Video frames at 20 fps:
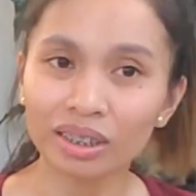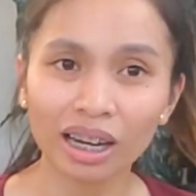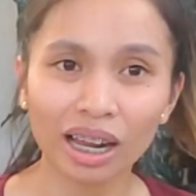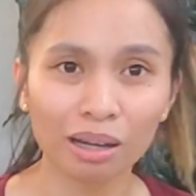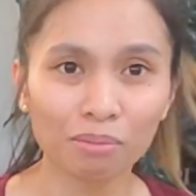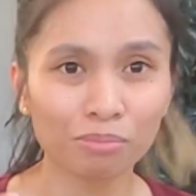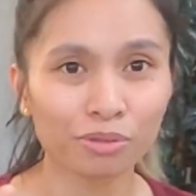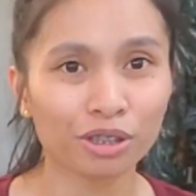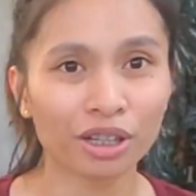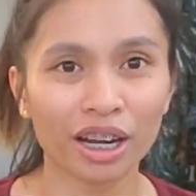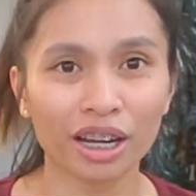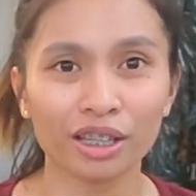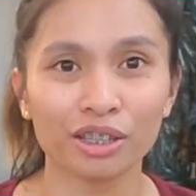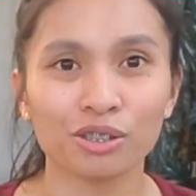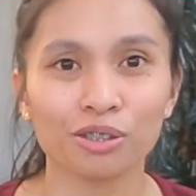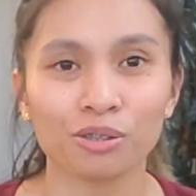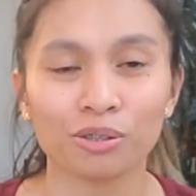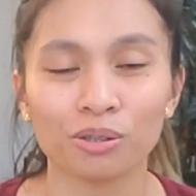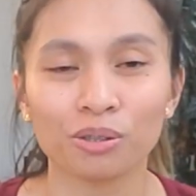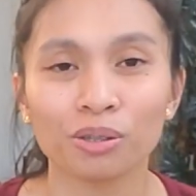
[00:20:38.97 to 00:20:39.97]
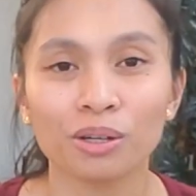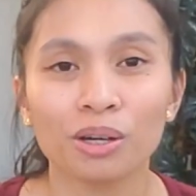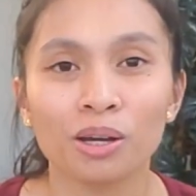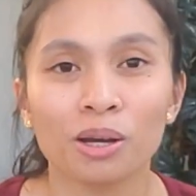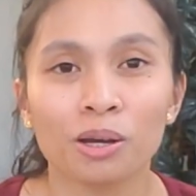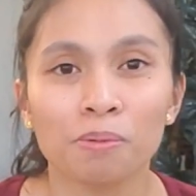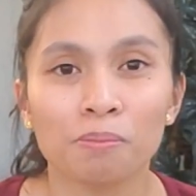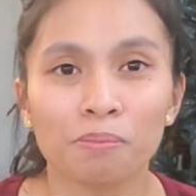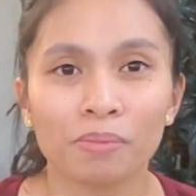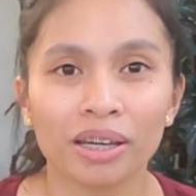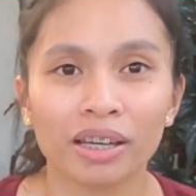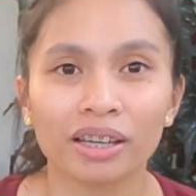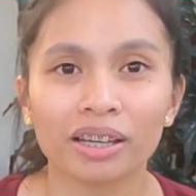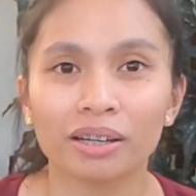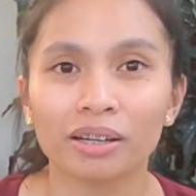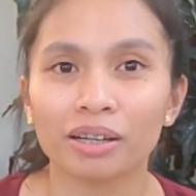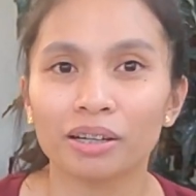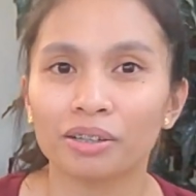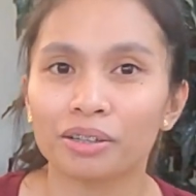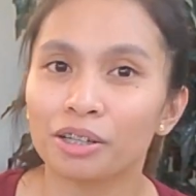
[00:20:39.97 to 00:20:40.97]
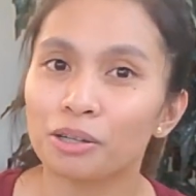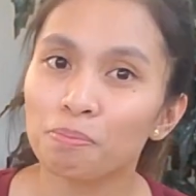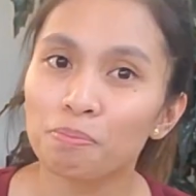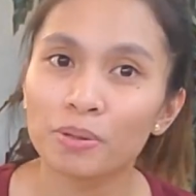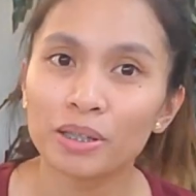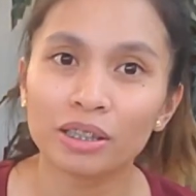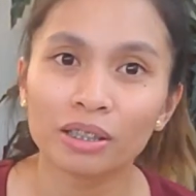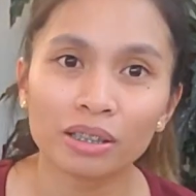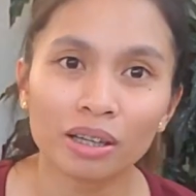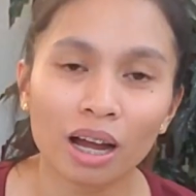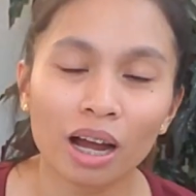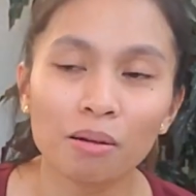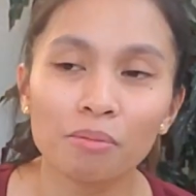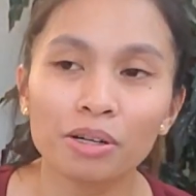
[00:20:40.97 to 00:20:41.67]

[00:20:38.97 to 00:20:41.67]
I'm trying to make a repetitive